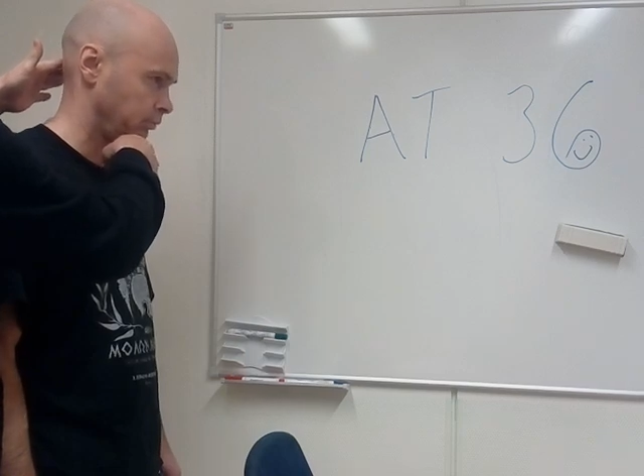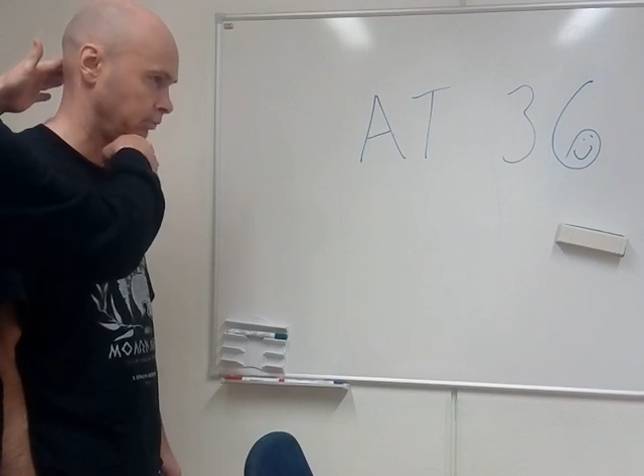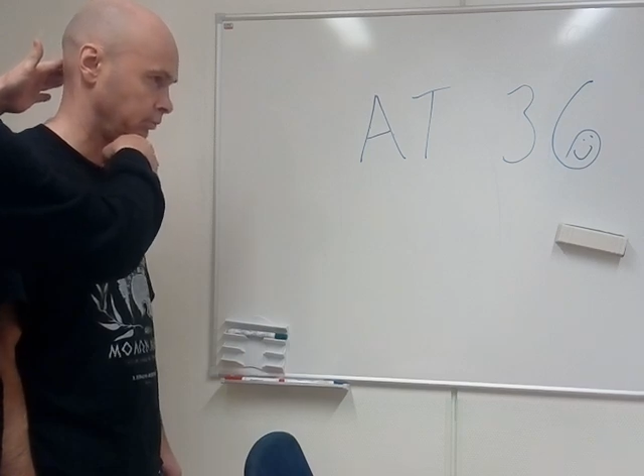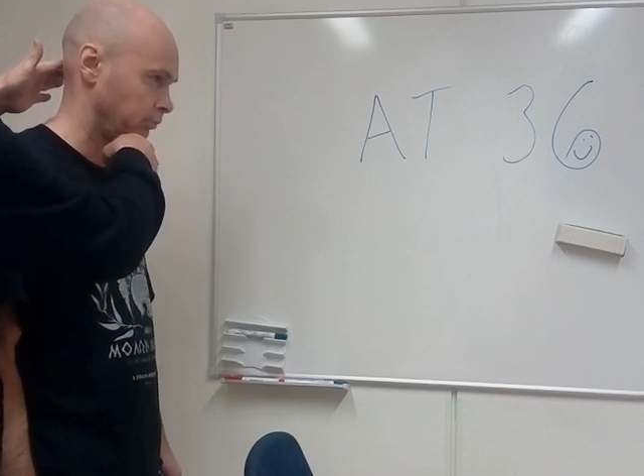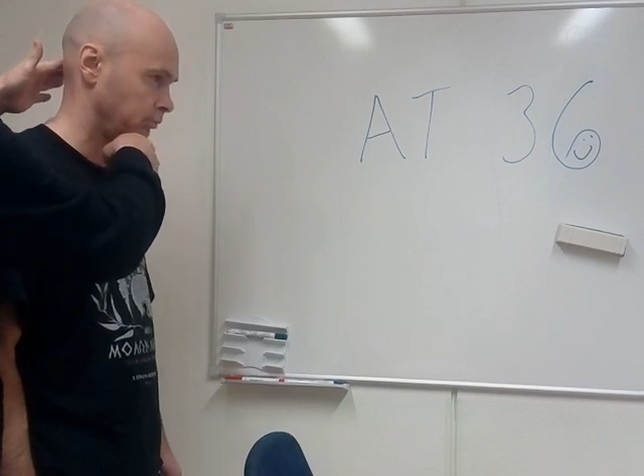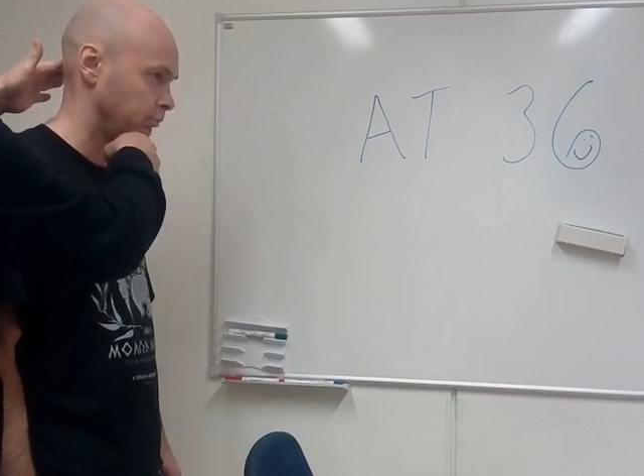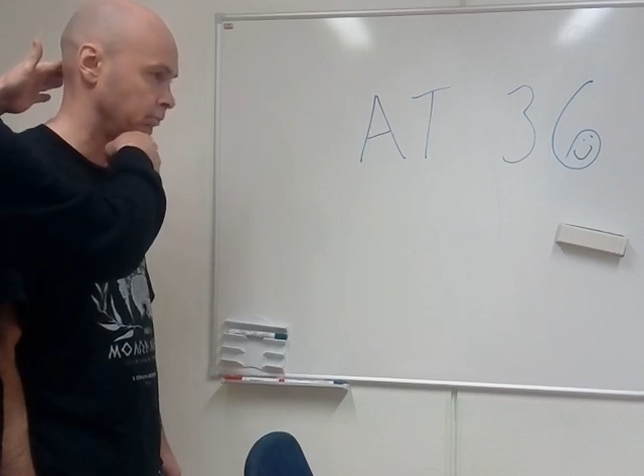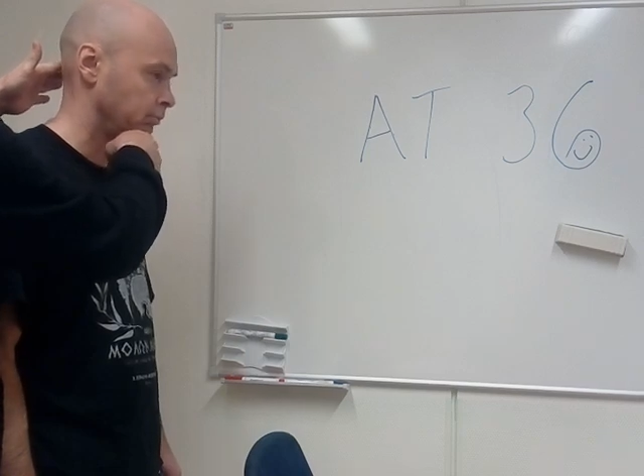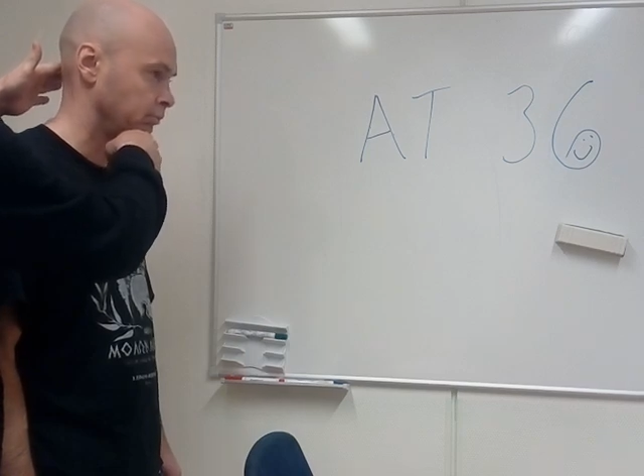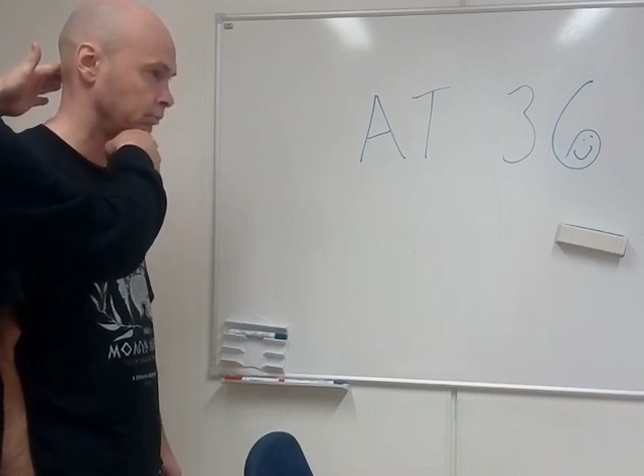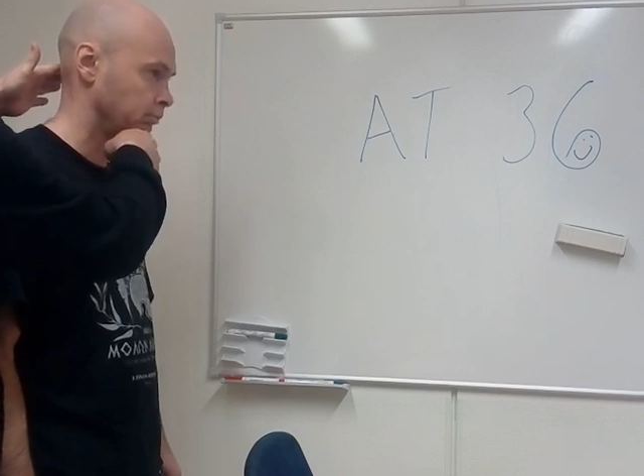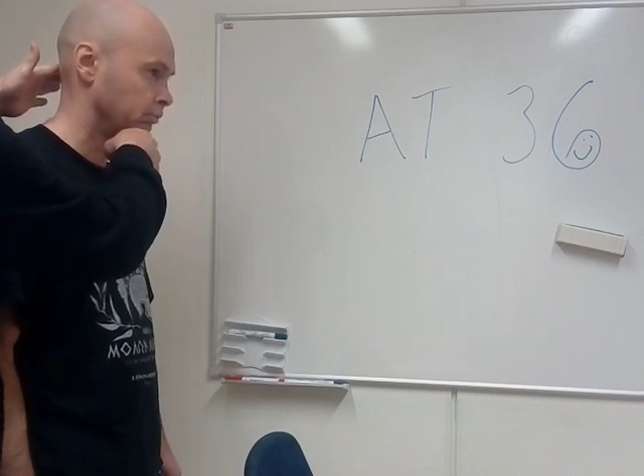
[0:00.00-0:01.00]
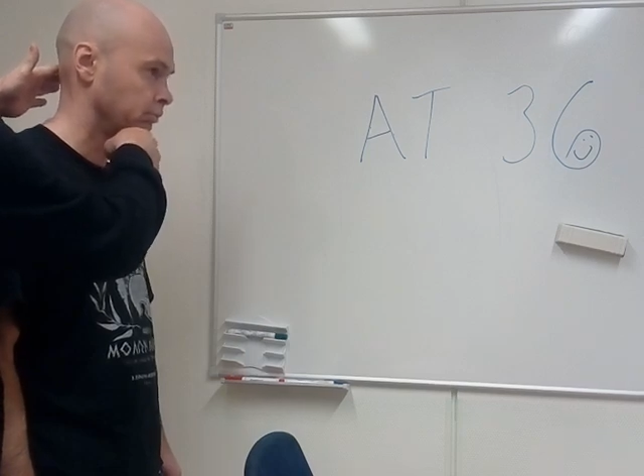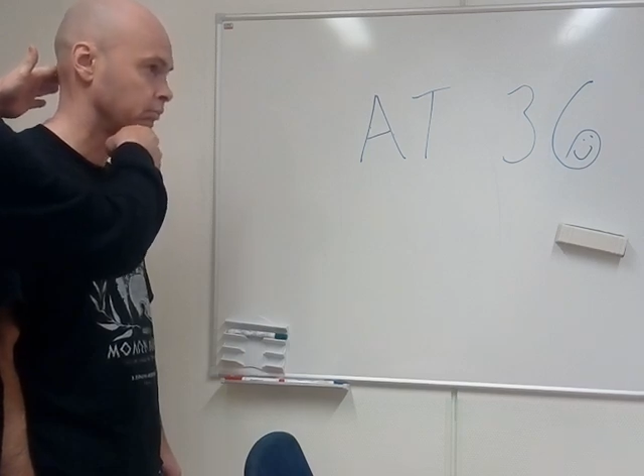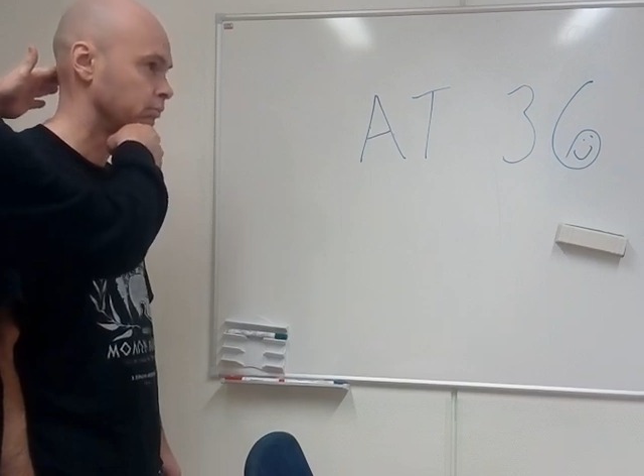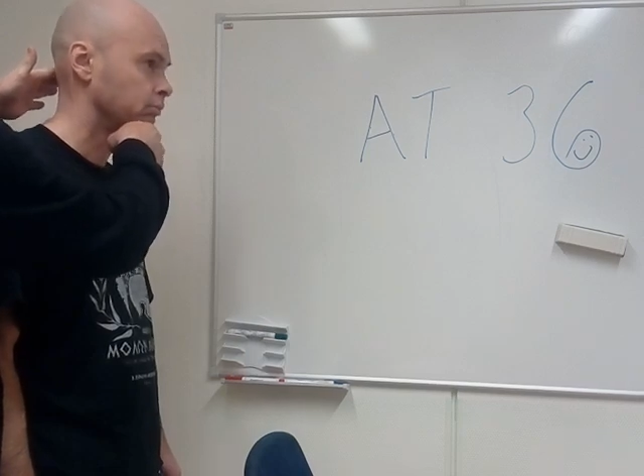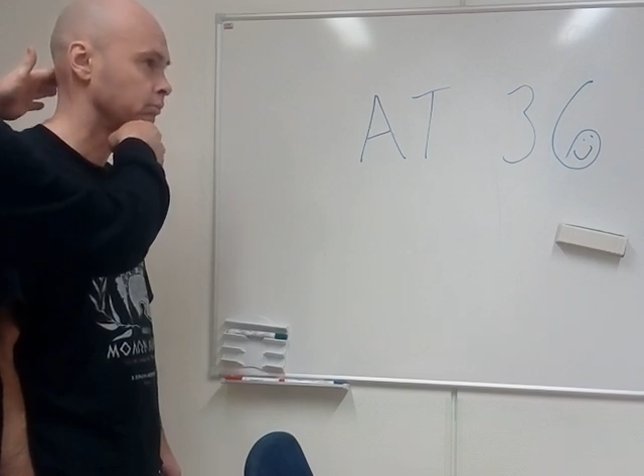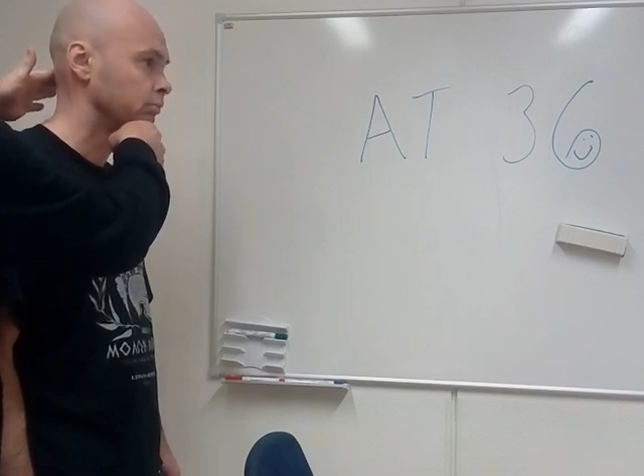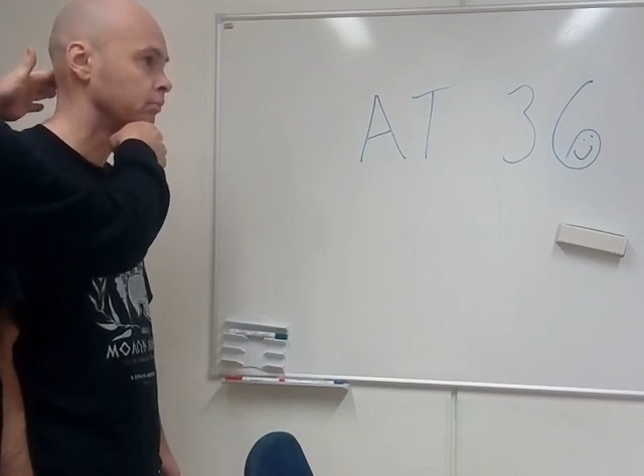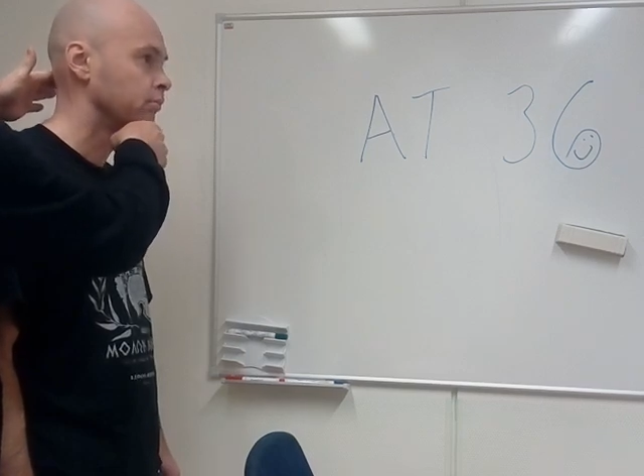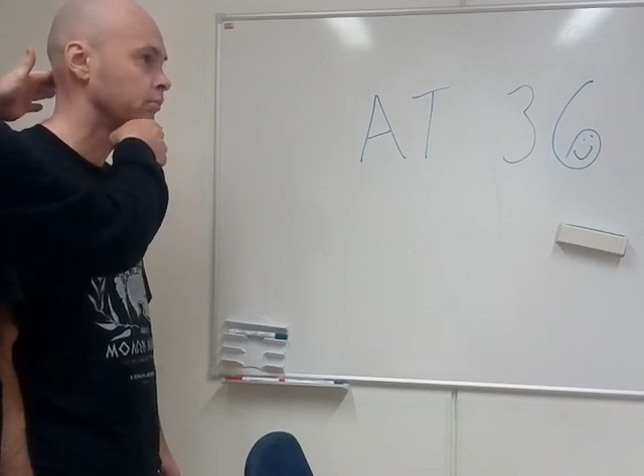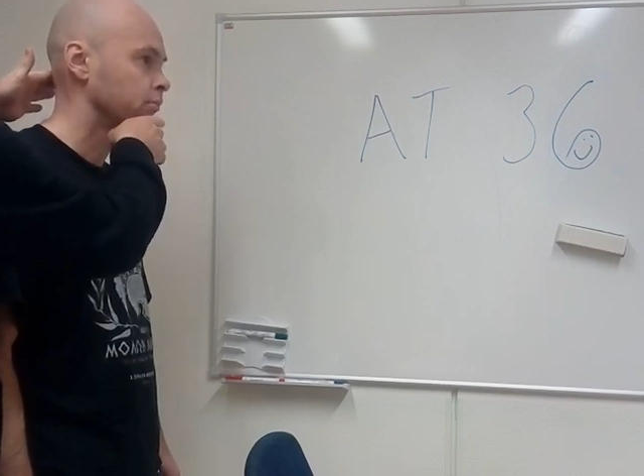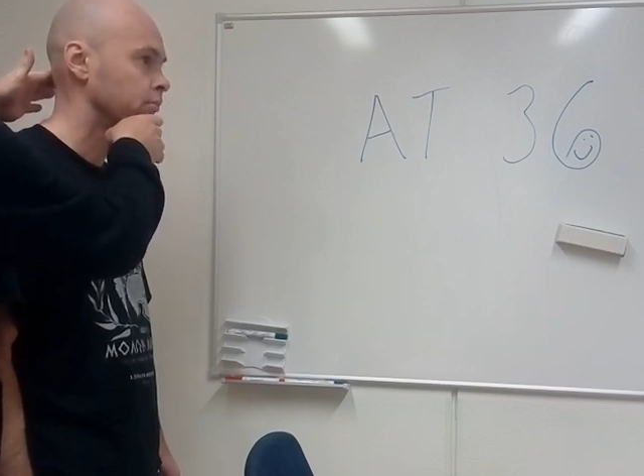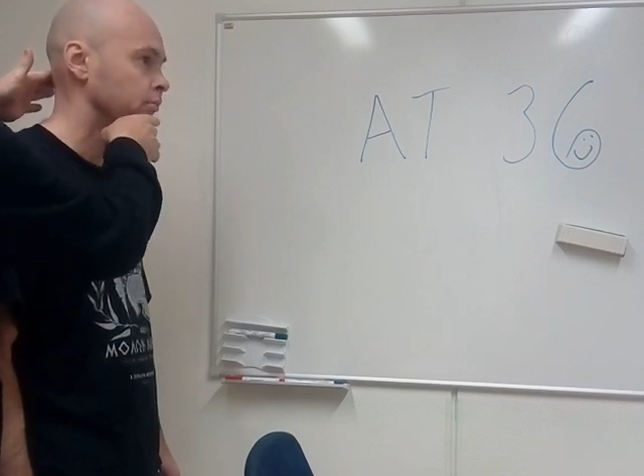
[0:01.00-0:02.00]
This is thanks to the
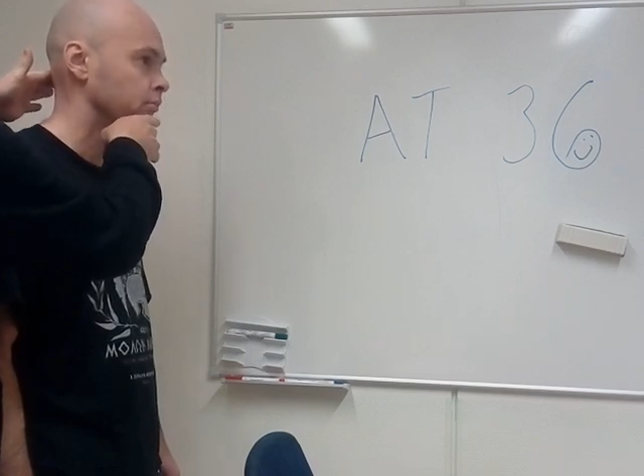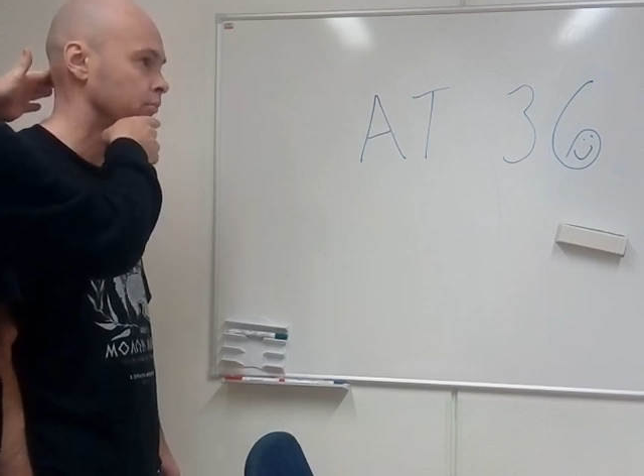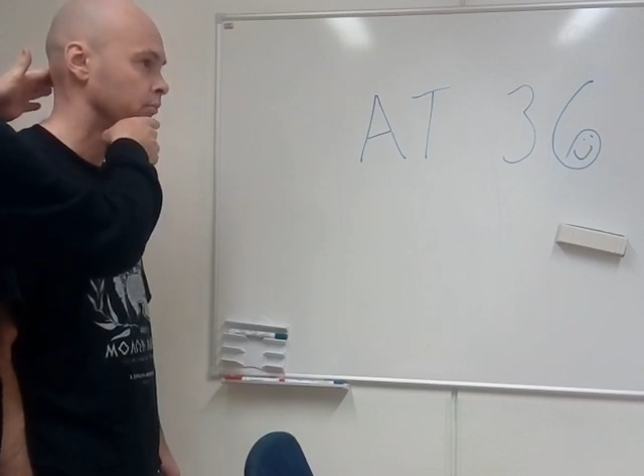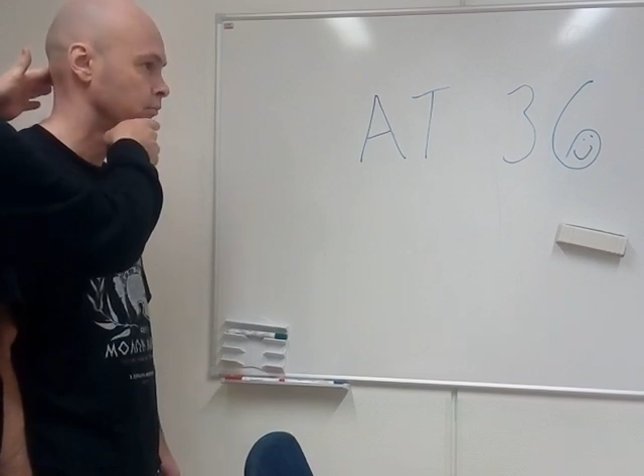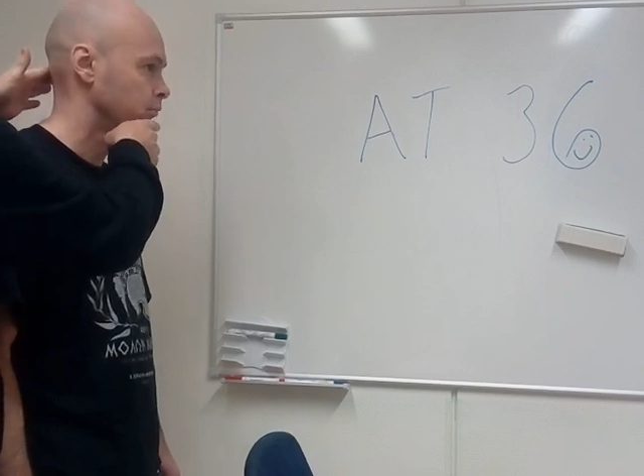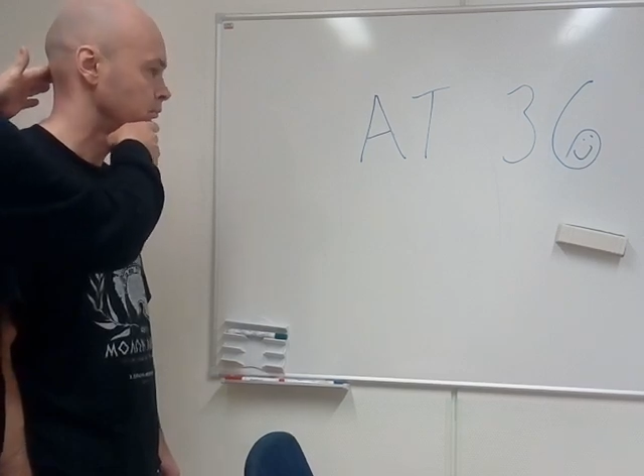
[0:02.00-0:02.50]
monkey that we did